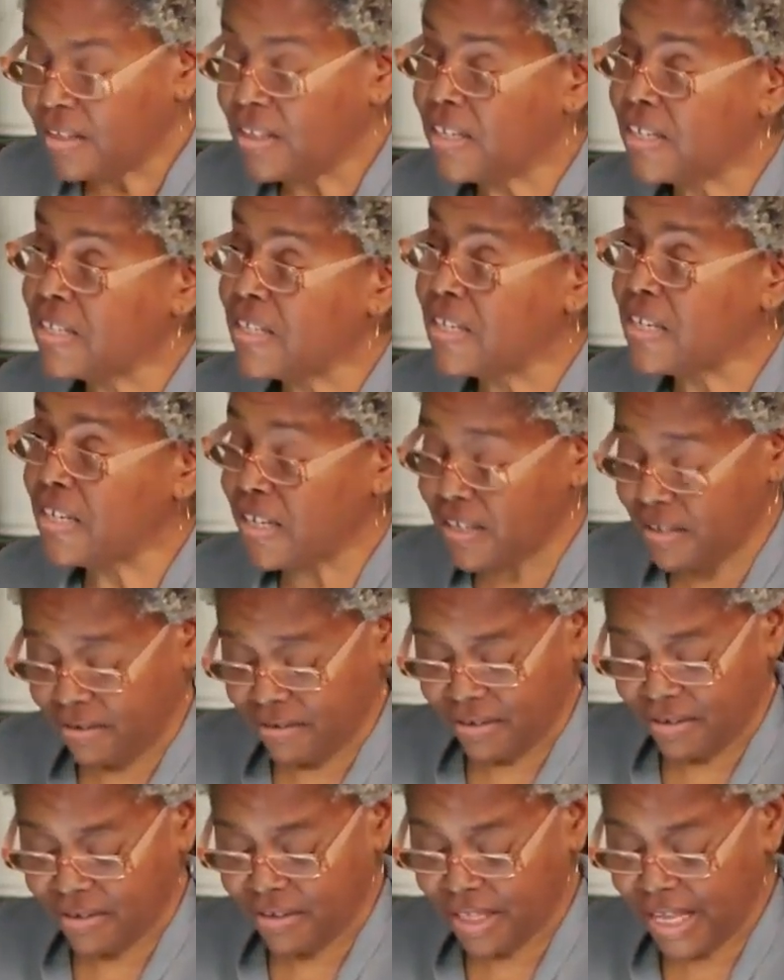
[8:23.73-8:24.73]

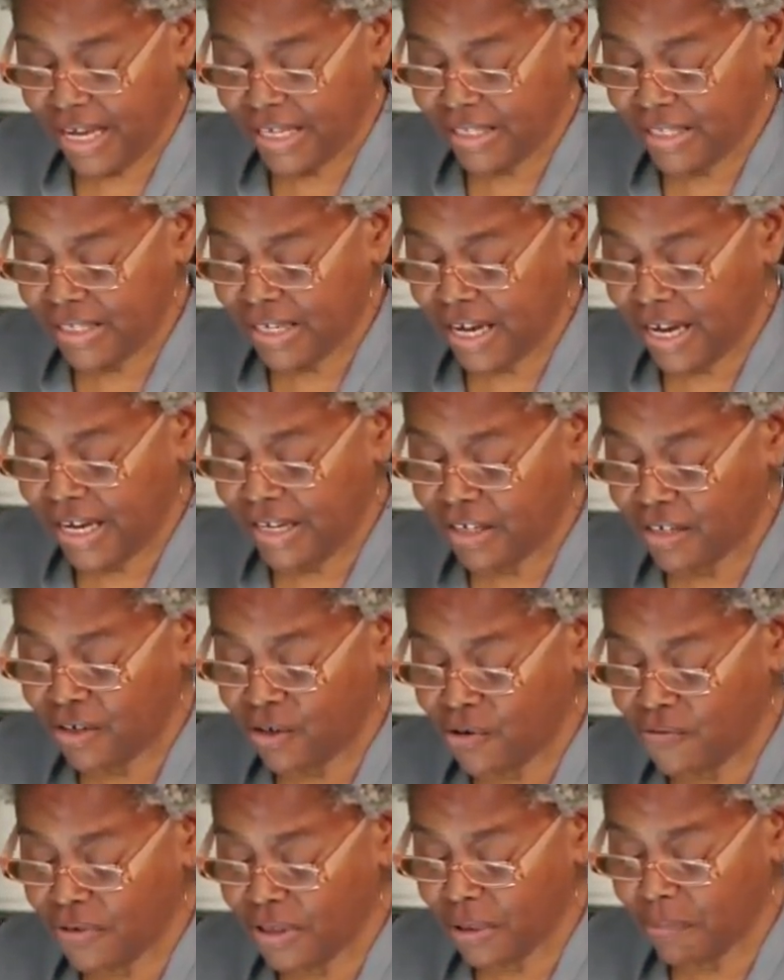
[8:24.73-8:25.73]
Listening last night
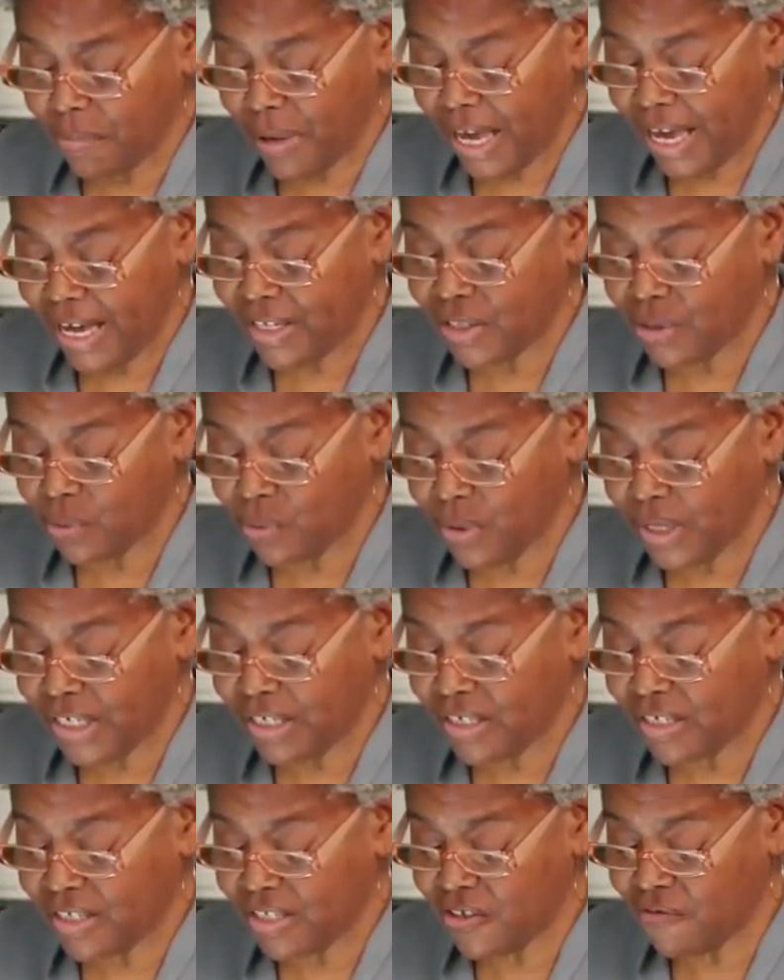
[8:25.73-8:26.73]
and over the past
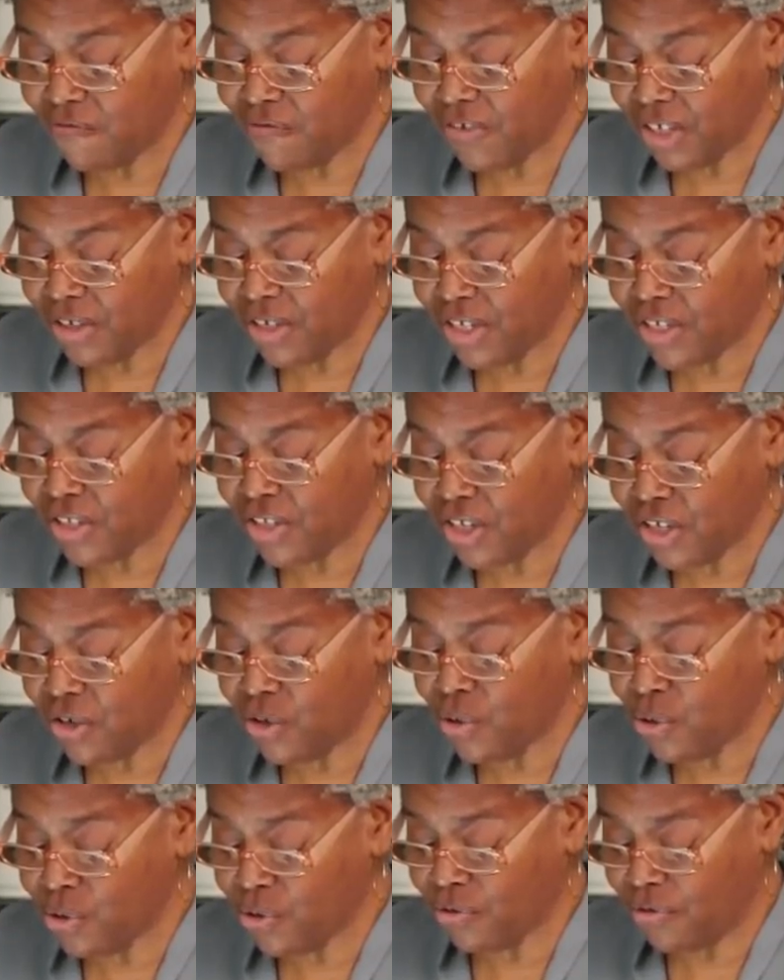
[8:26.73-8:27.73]
week to civilians
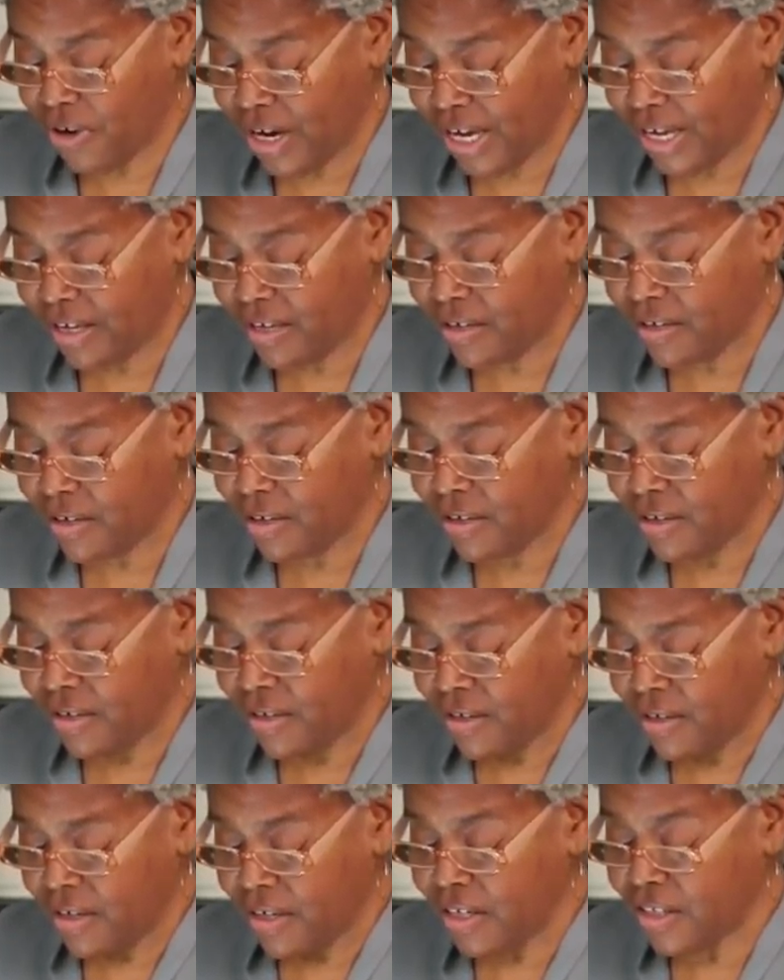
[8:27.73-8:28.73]
in Ukraine
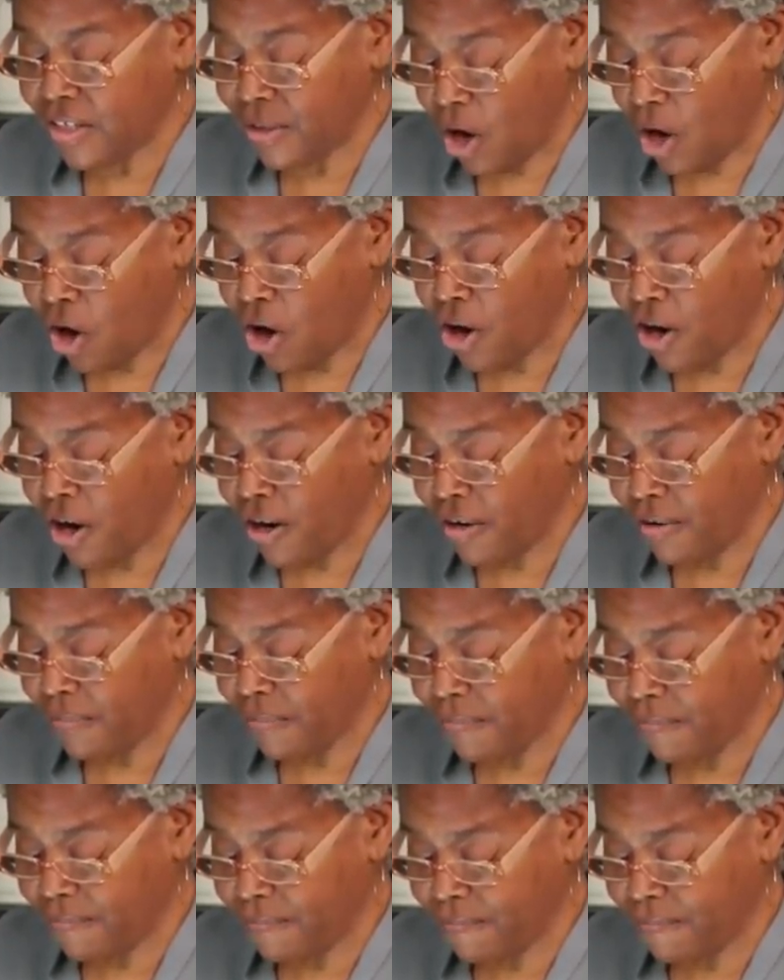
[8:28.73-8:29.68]
is hard.